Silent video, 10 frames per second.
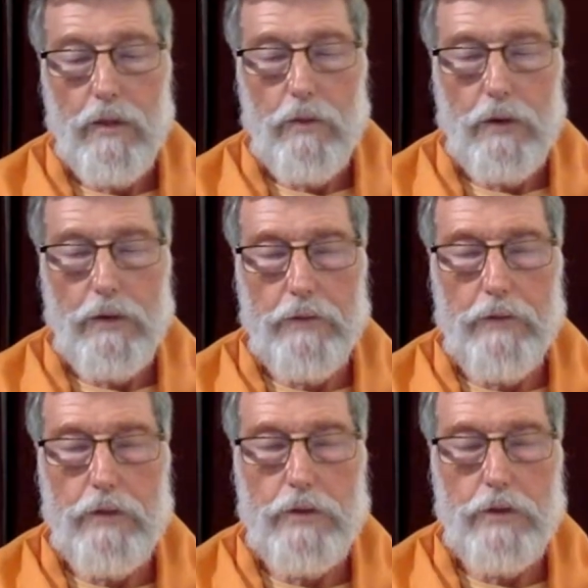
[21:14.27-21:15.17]
whatever
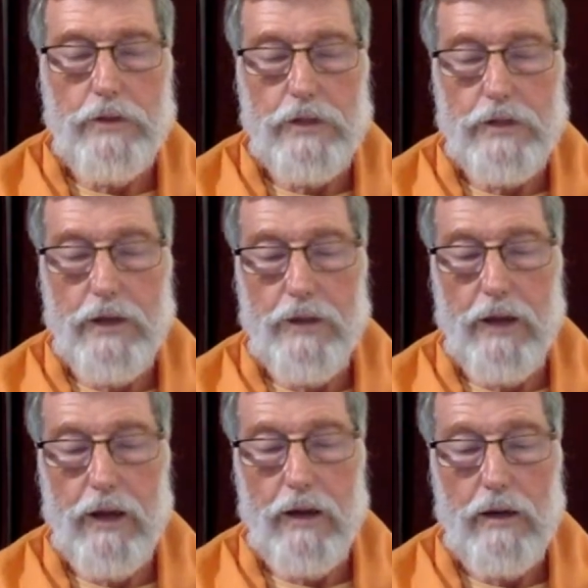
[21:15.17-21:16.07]
resources are
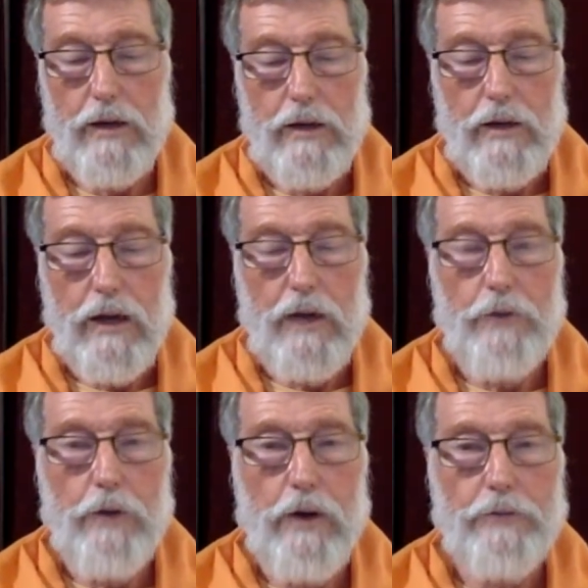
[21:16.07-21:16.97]
there, and
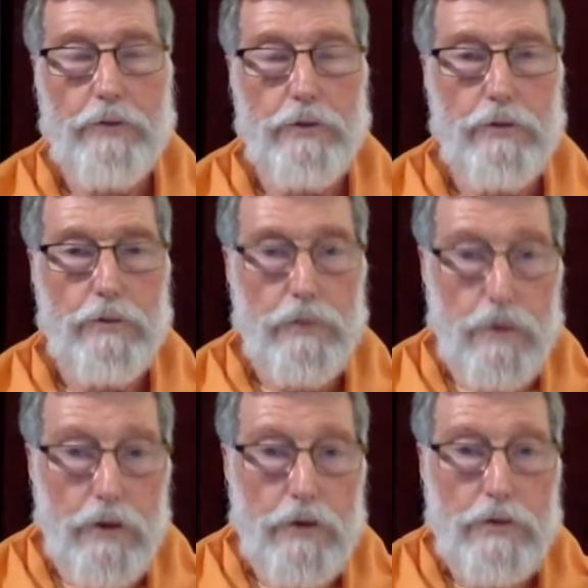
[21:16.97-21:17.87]
you have to
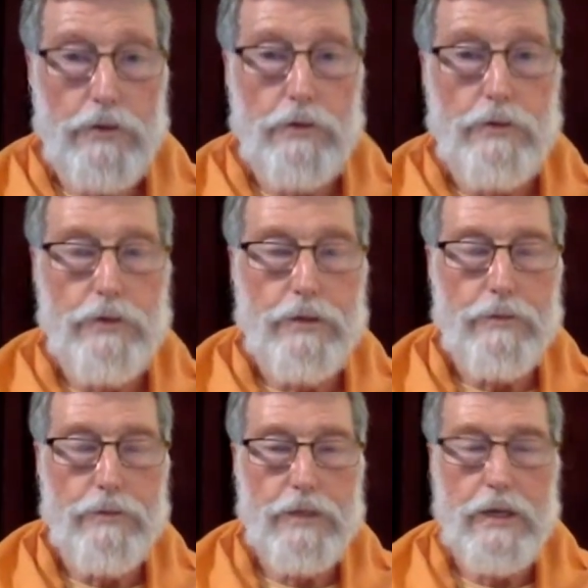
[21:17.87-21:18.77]
learn to use
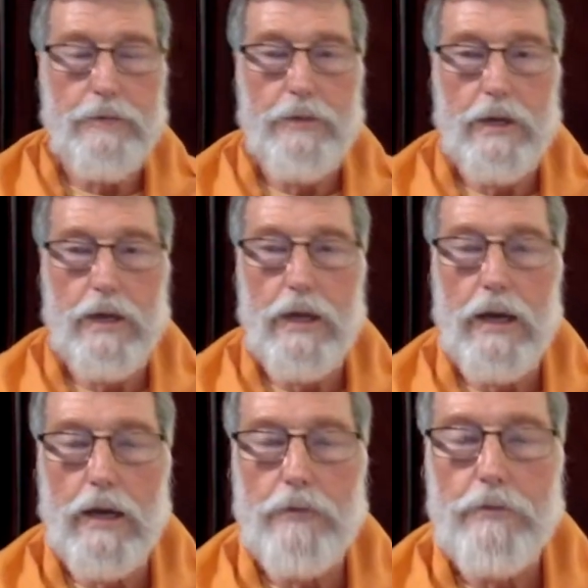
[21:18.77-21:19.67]
them. Same thing in
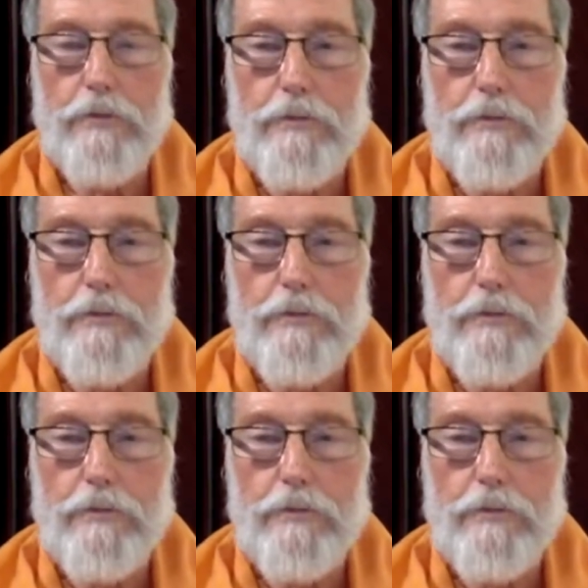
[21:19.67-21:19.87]
life.